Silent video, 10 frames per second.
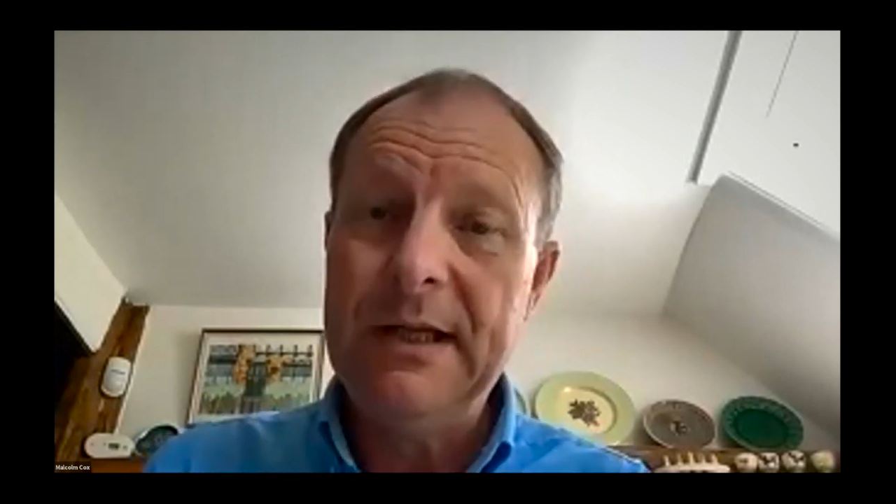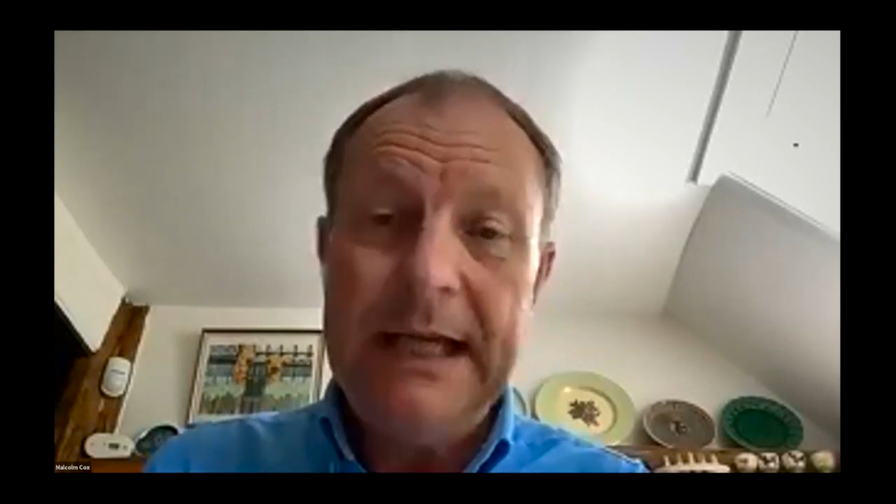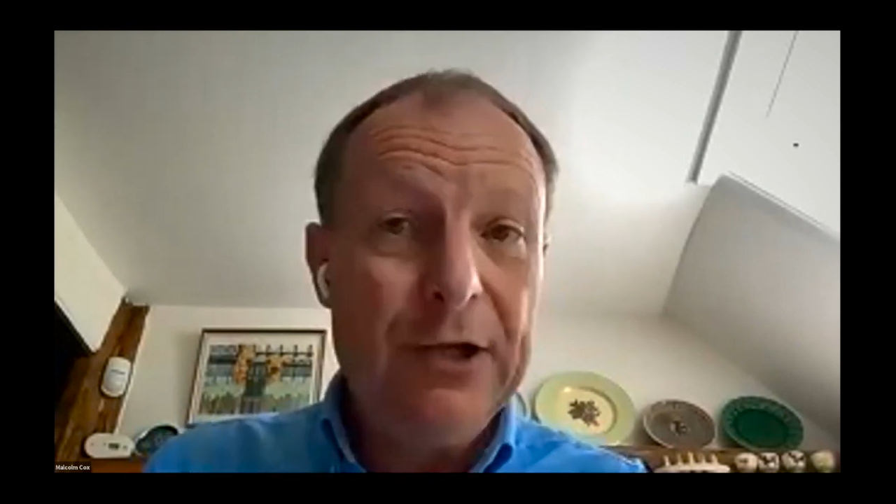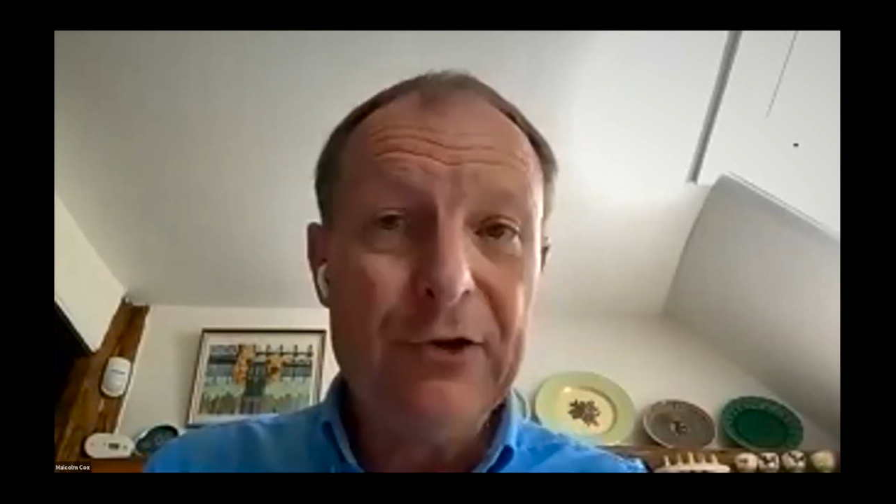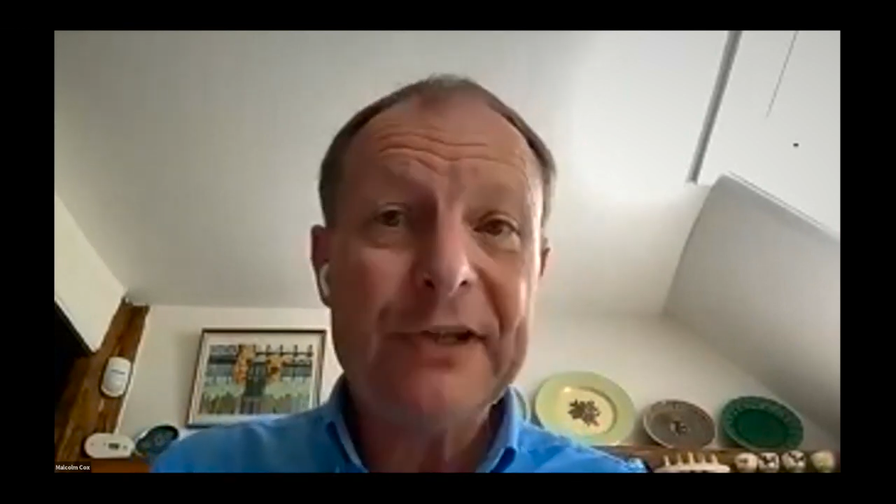
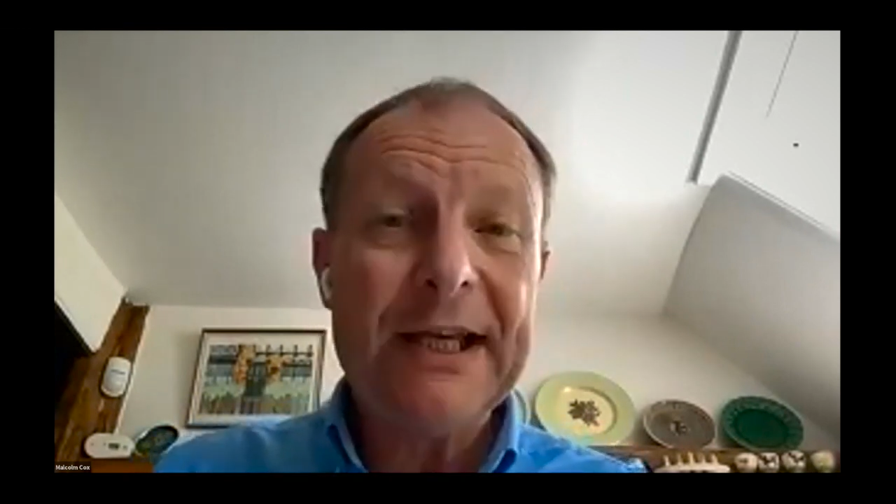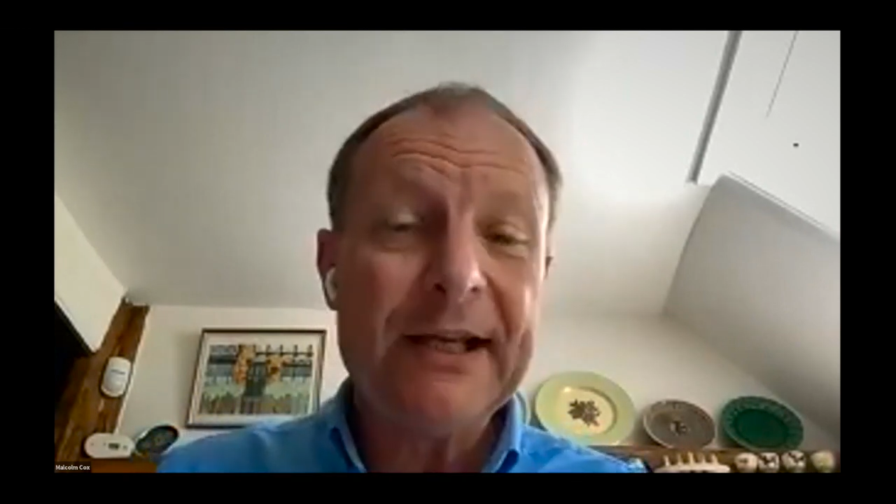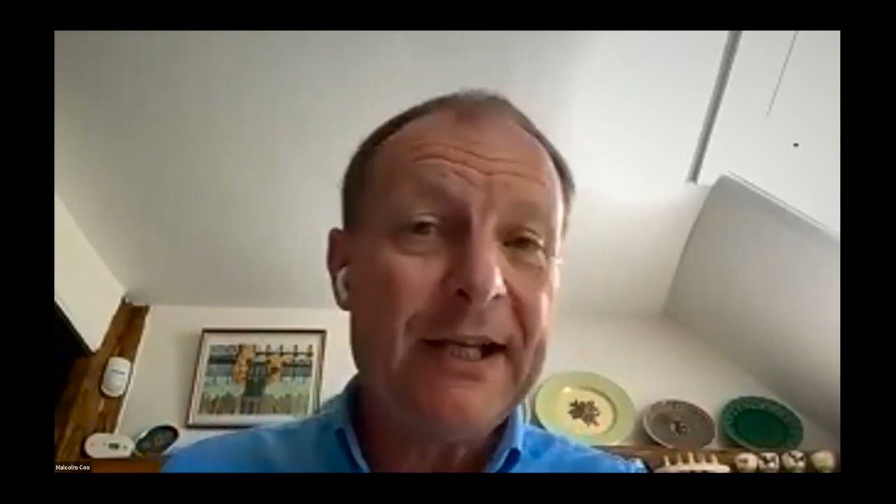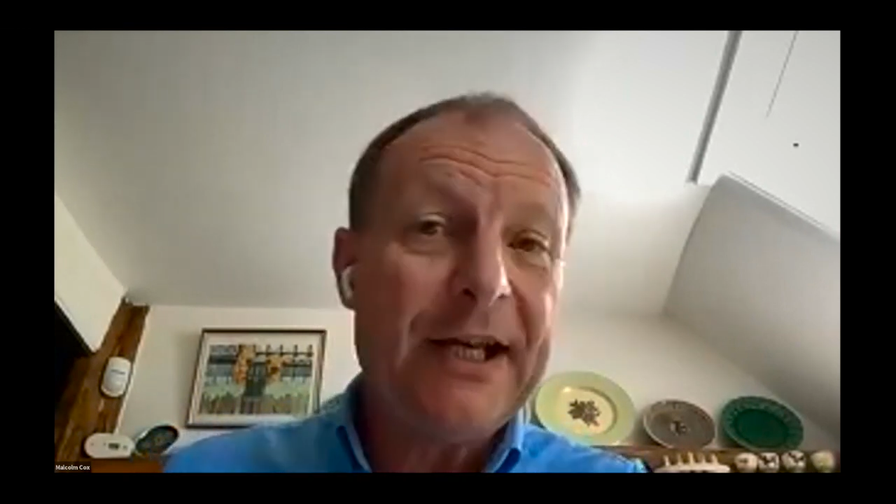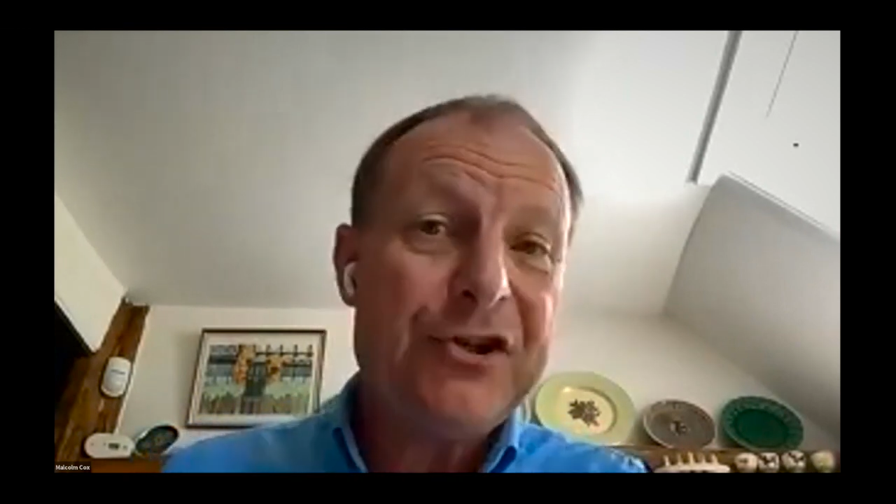It looks like
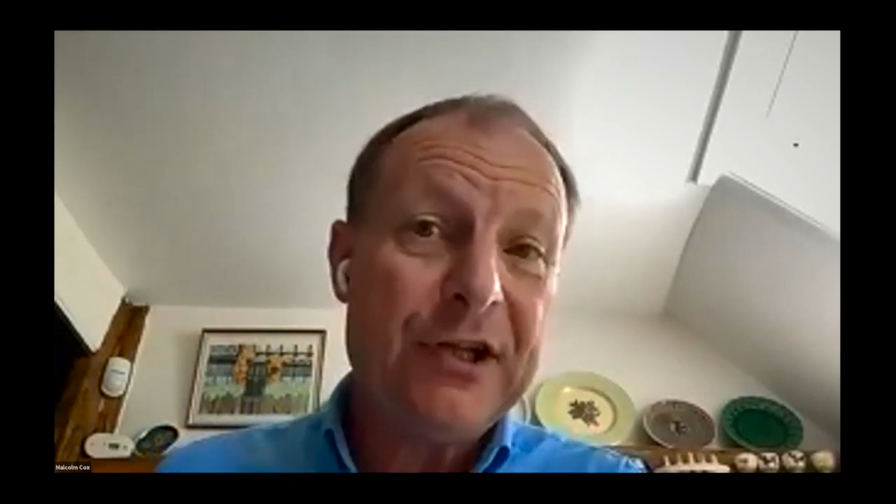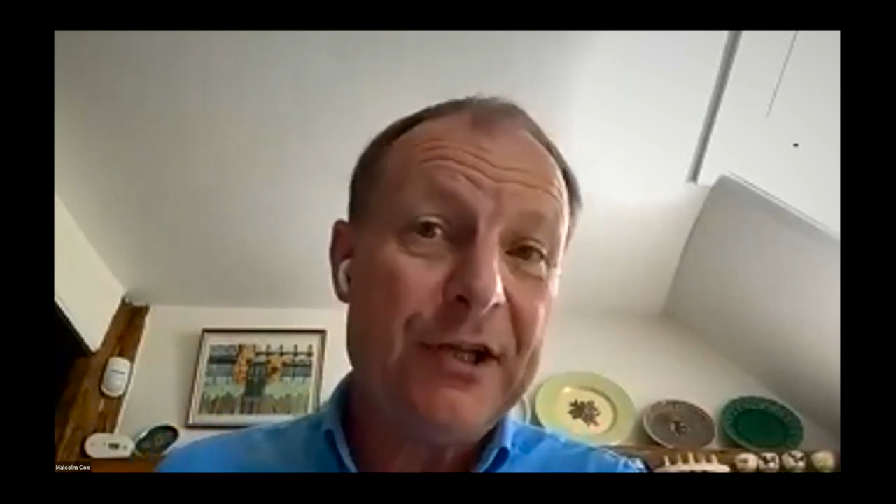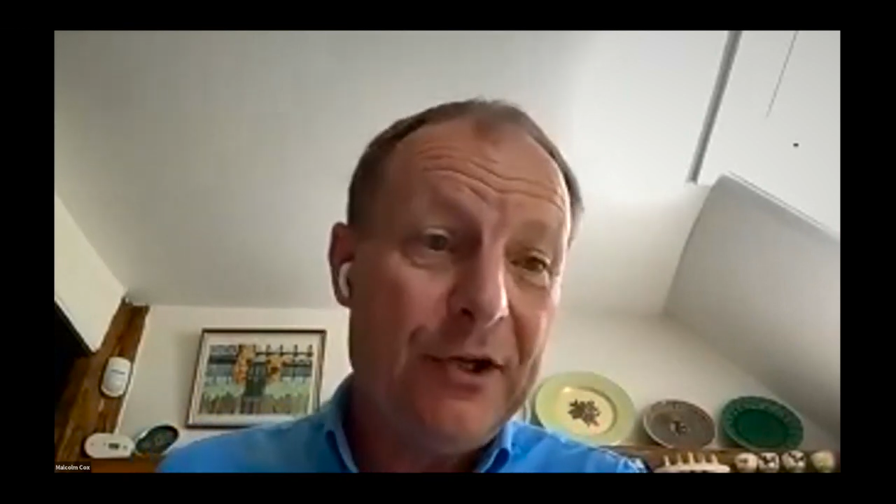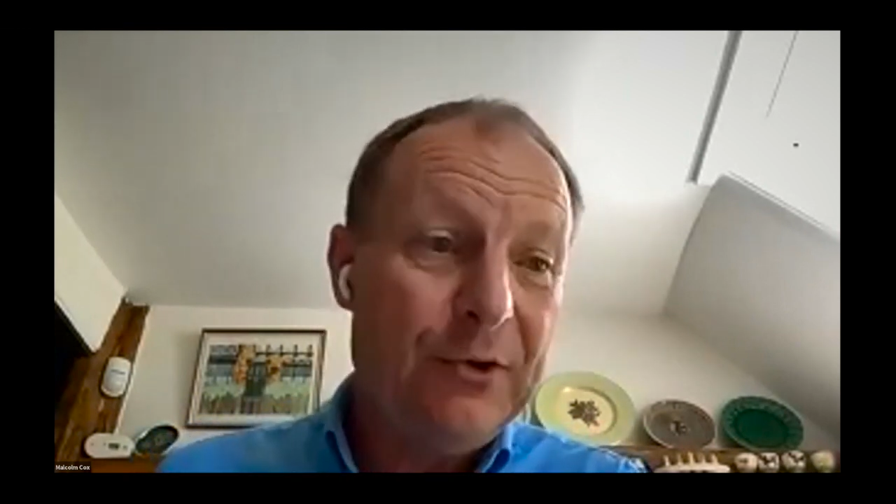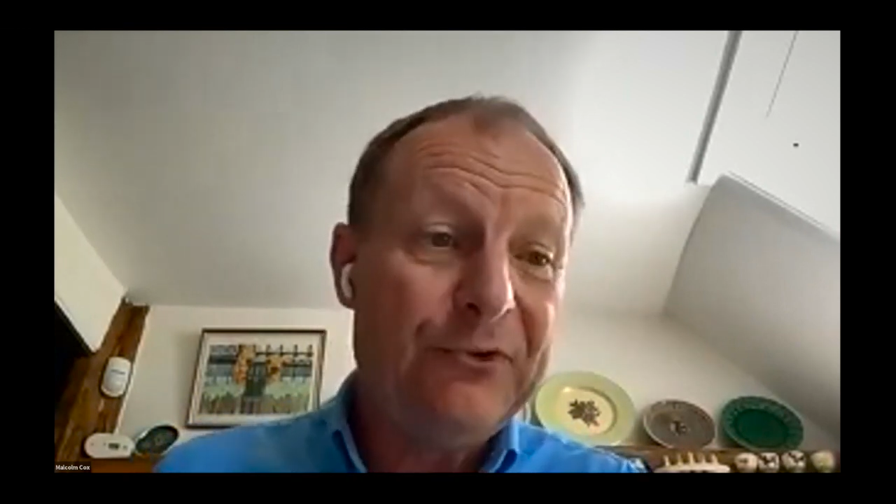Elisha
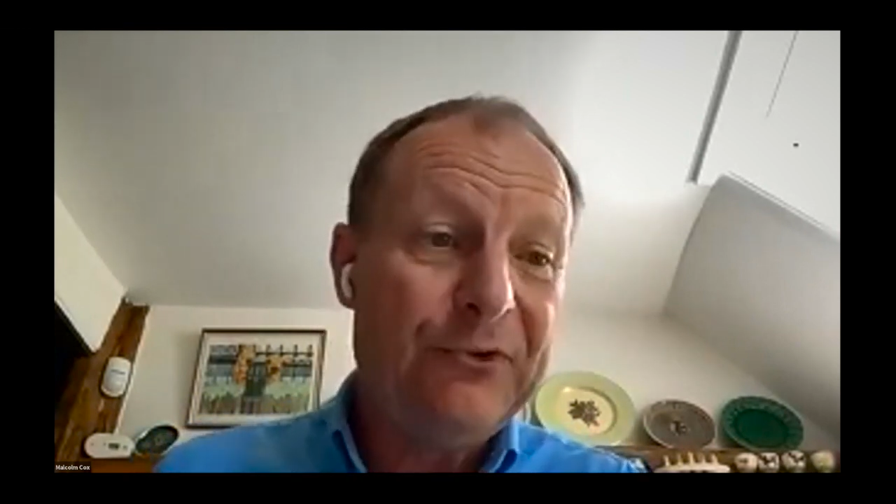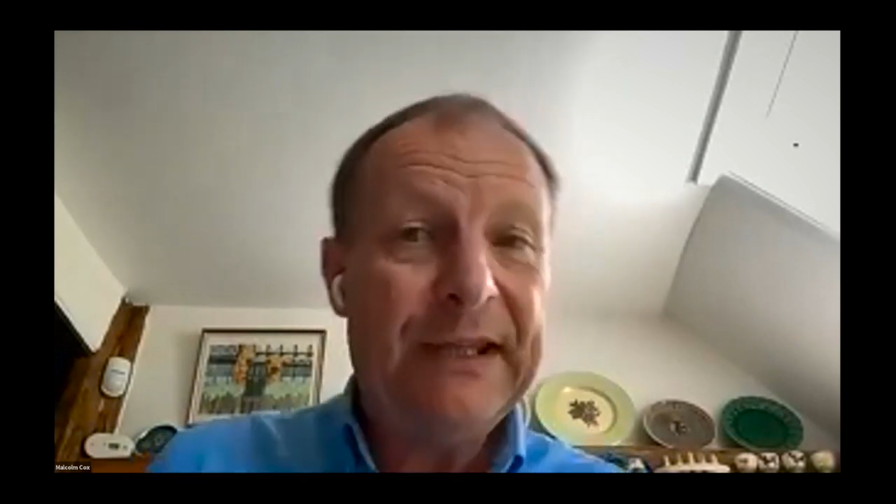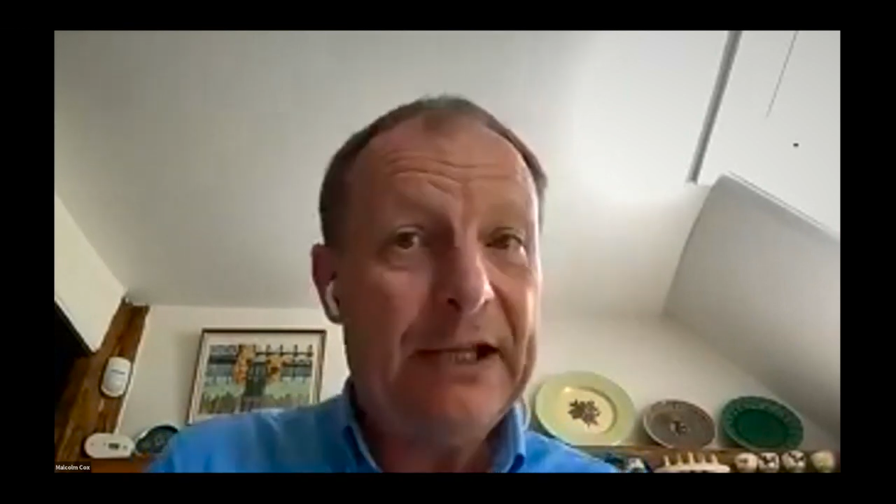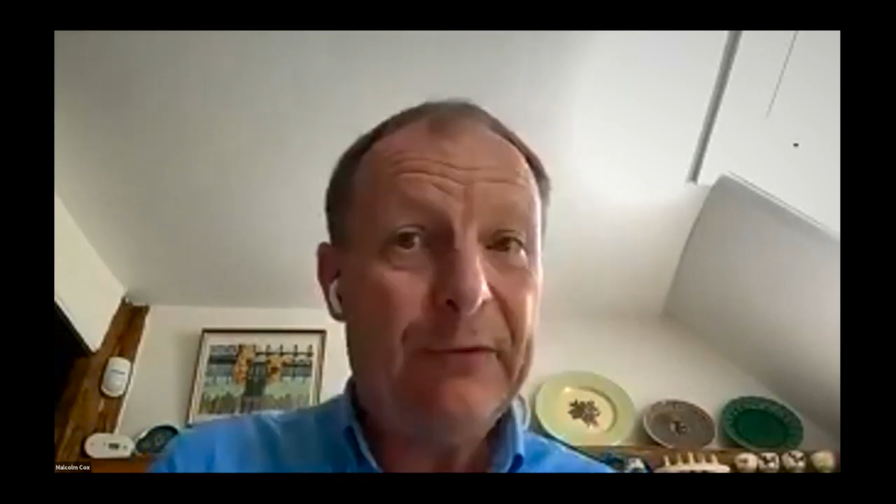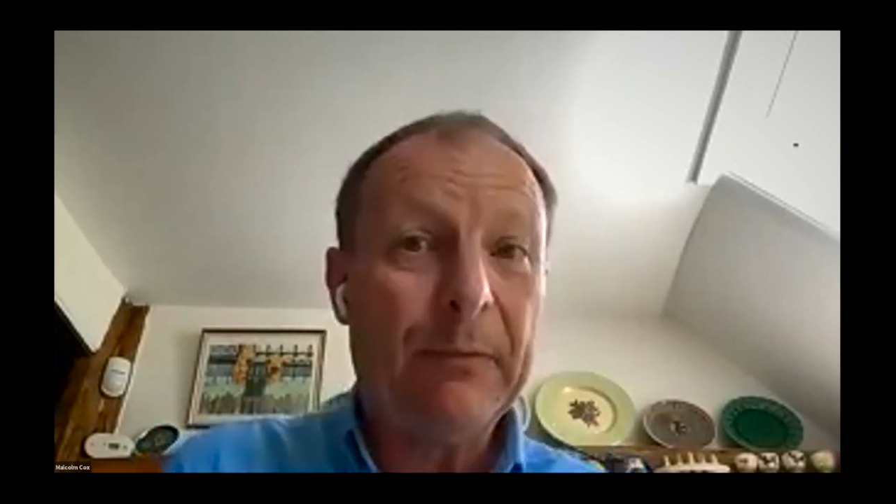knows that
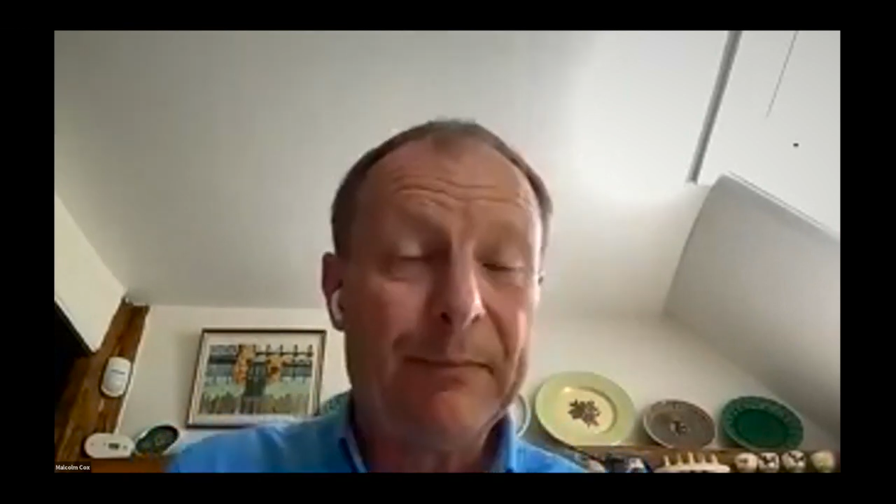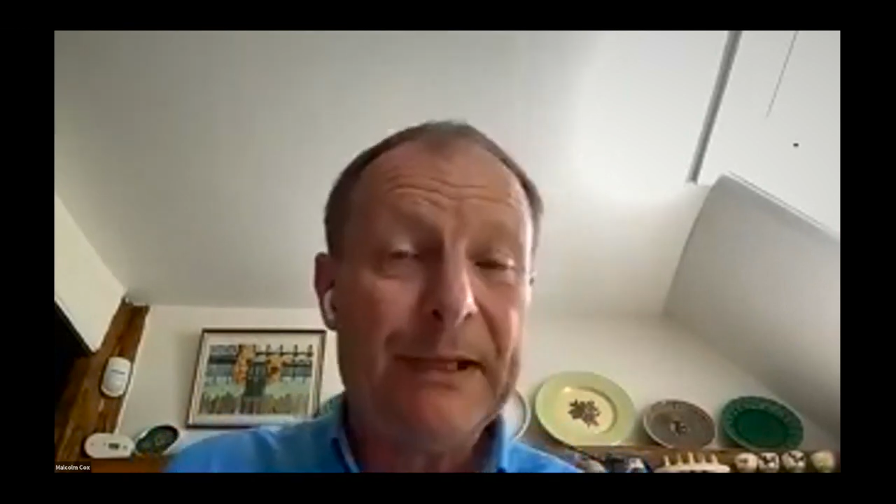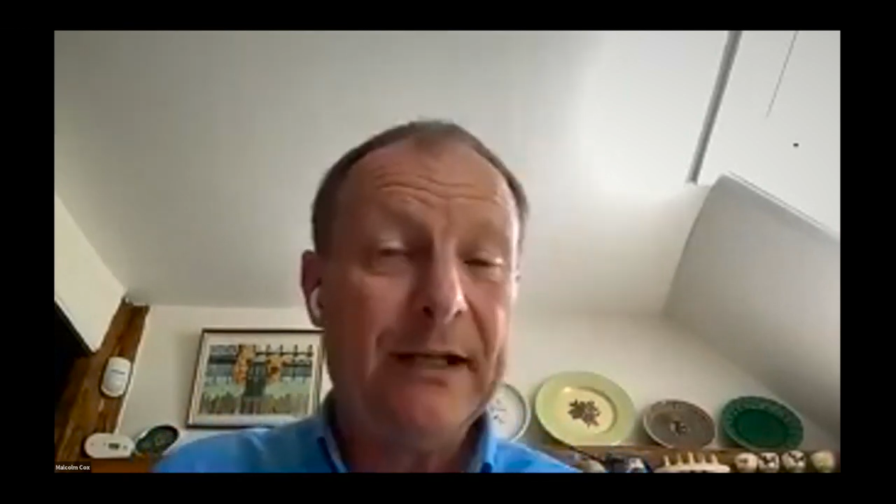that's probably